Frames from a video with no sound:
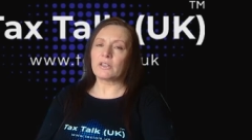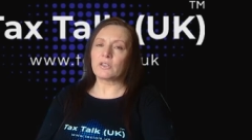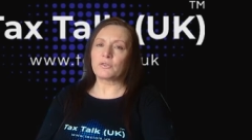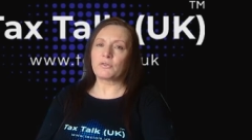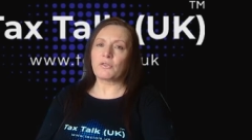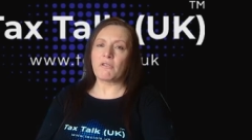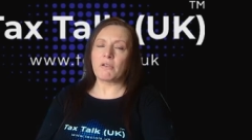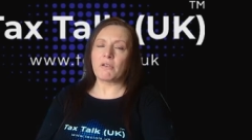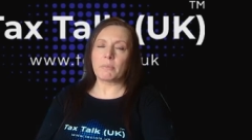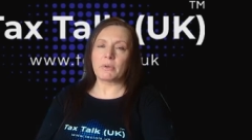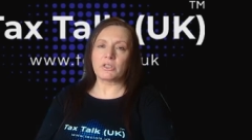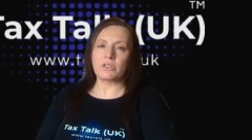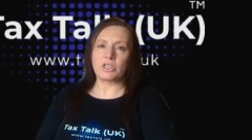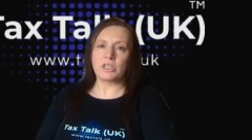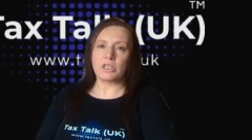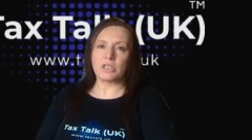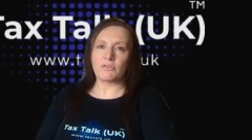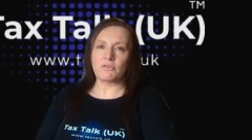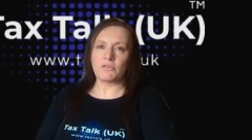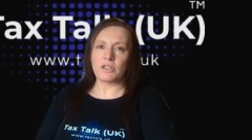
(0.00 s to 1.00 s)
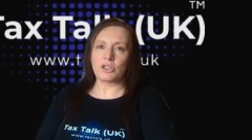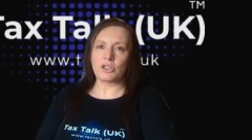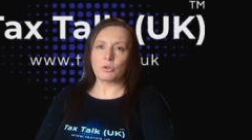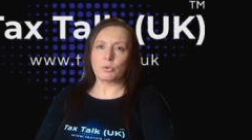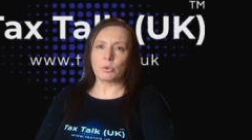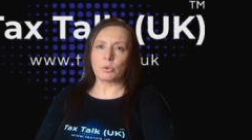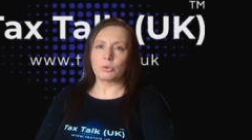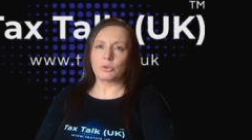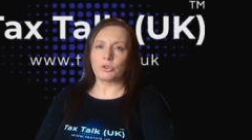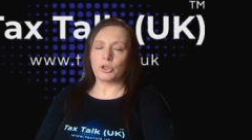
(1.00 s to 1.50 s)
It's very much
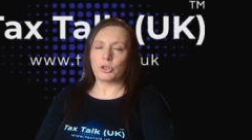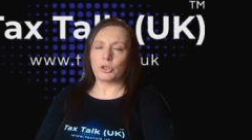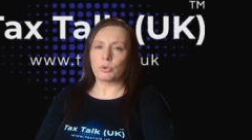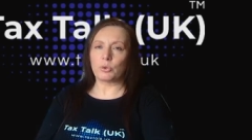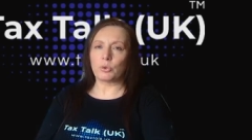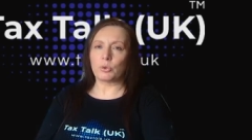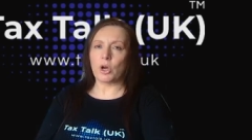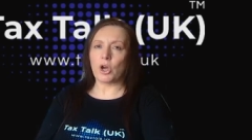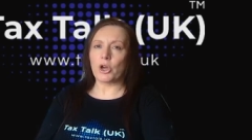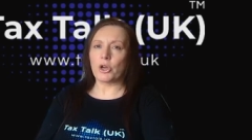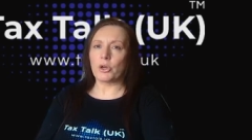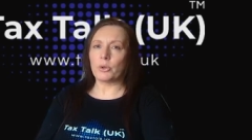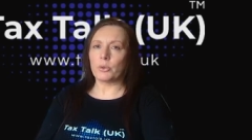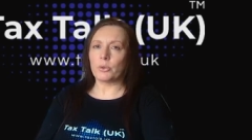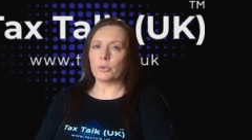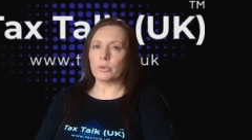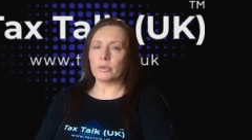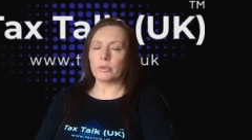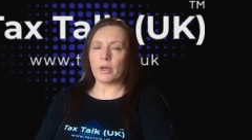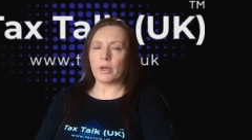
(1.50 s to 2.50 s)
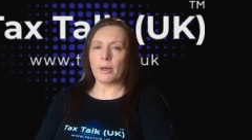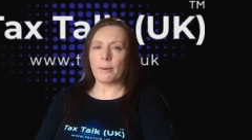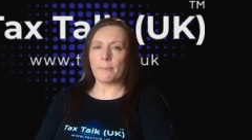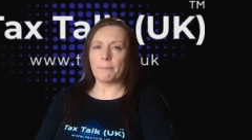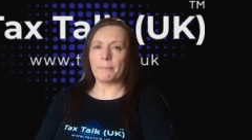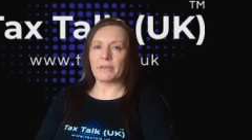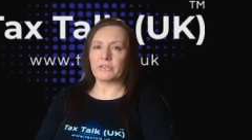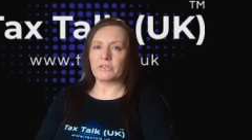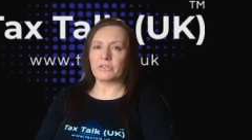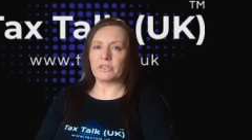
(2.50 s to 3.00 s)
individual to your own
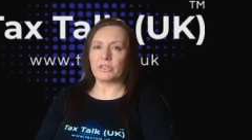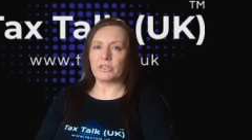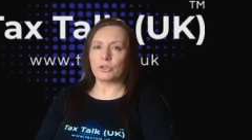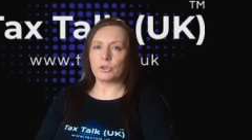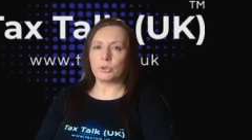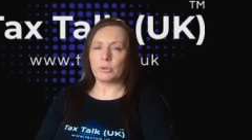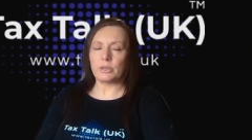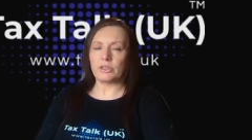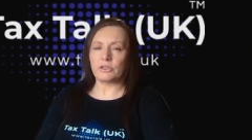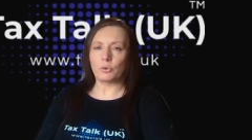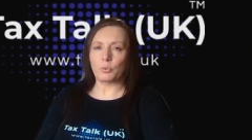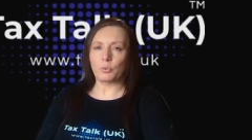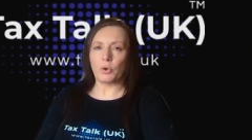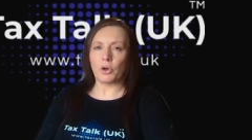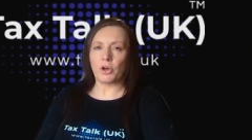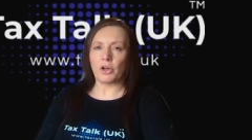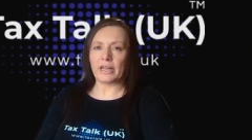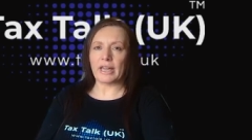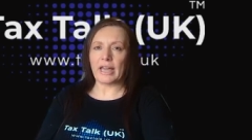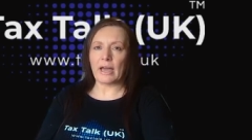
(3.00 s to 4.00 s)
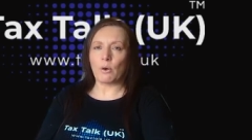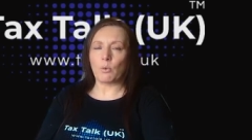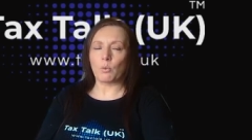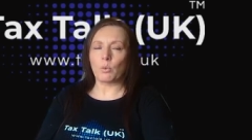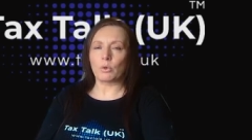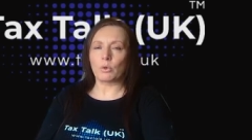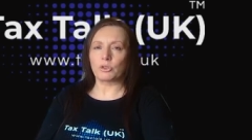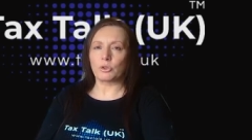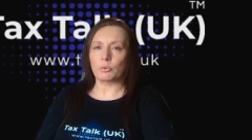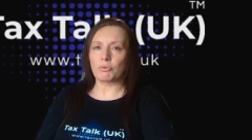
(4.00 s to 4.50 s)
um, business. You need to work out
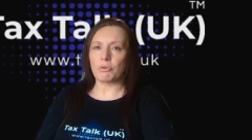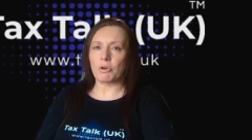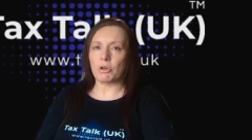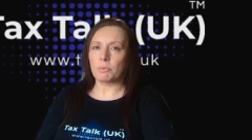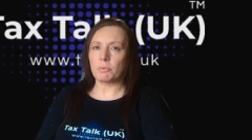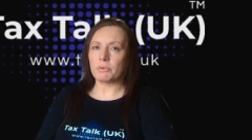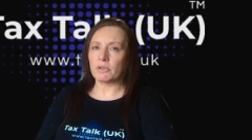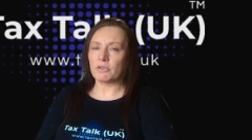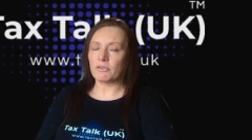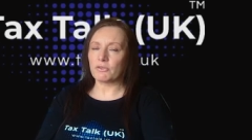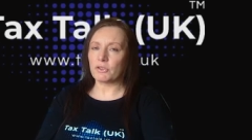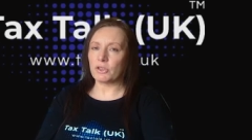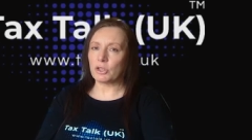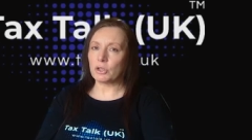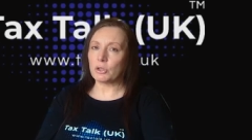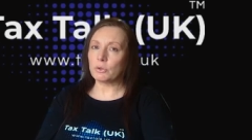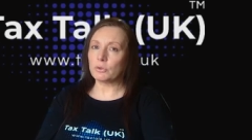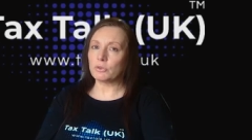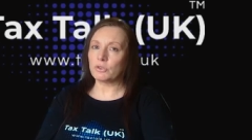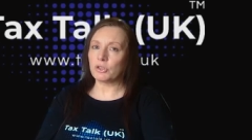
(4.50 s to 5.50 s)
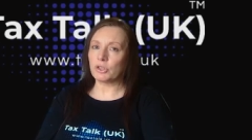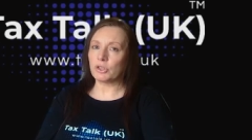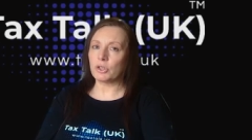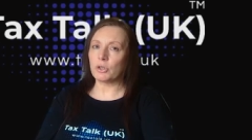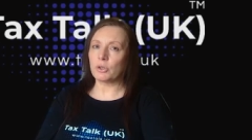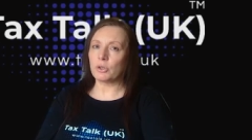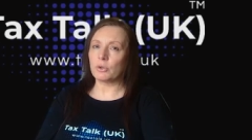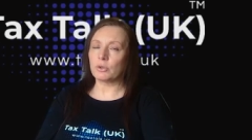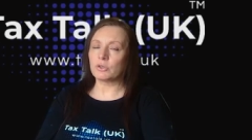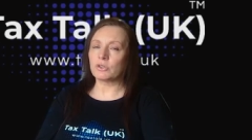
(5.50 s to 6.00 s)
what's appropriate for you to
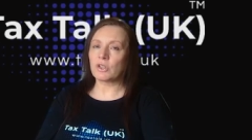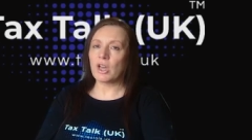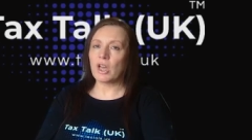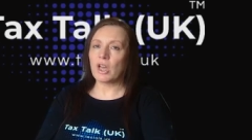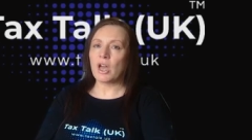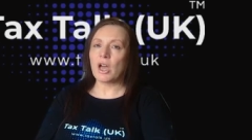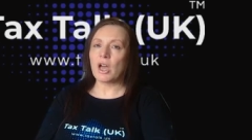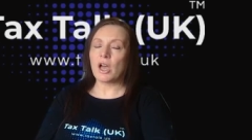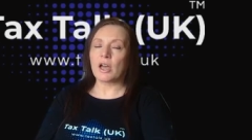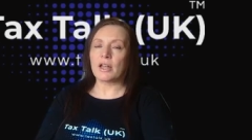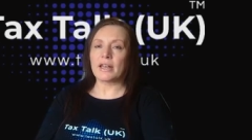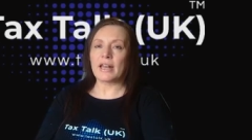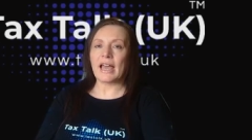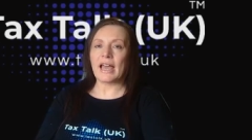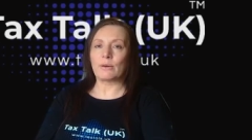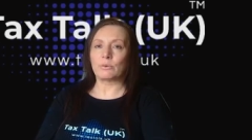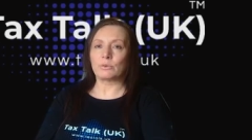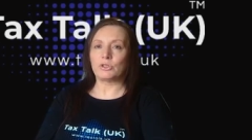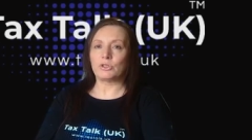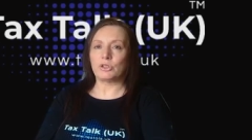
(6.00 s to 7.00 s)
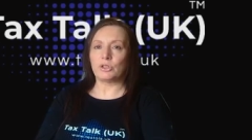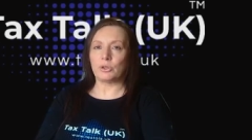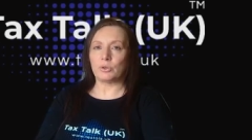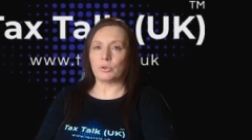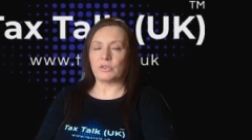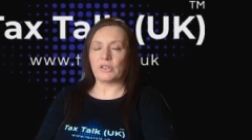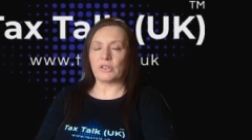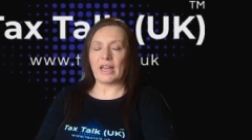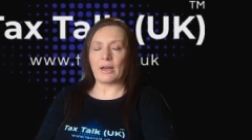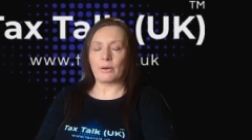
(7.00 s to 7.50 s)
use and how to
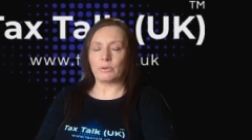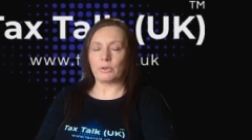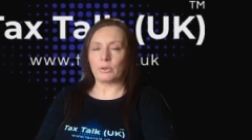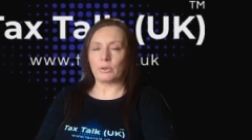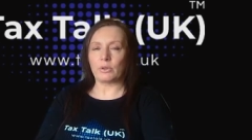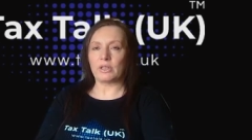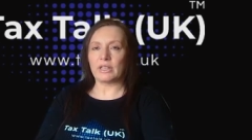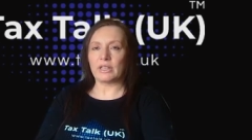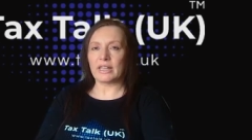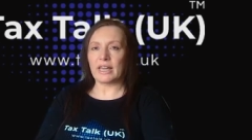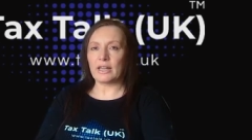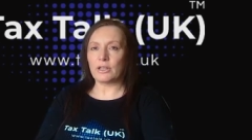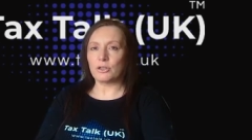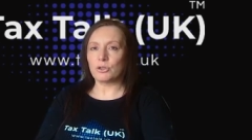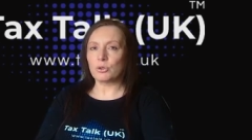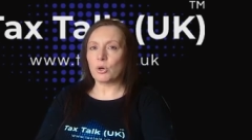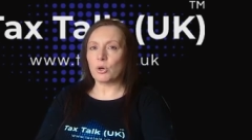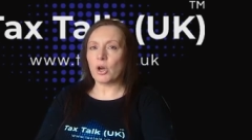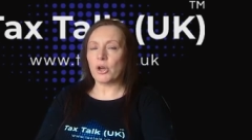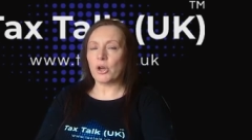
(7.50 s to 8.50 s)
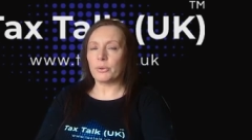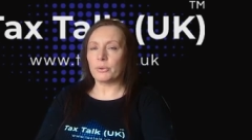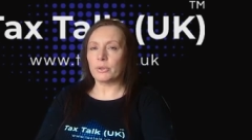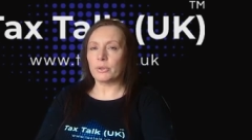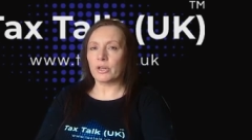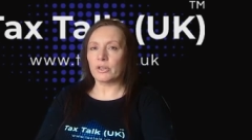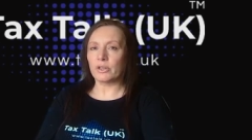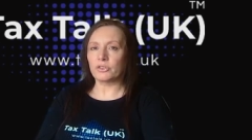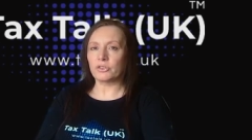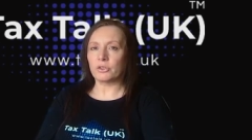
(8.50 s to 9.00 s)
use it, how you can engage your own
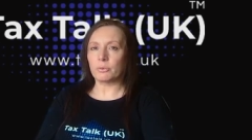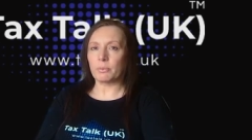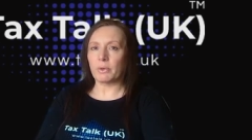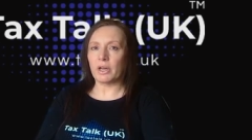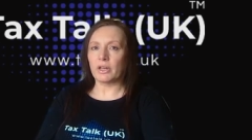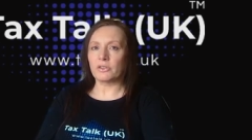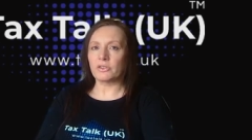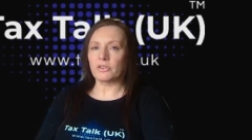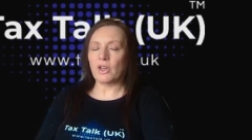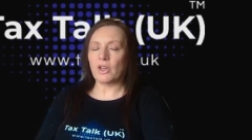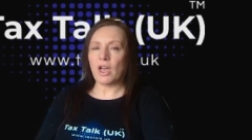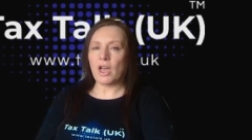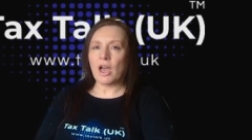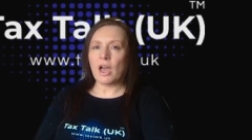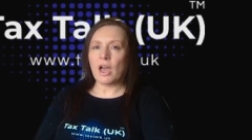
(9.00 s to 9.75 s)
customers.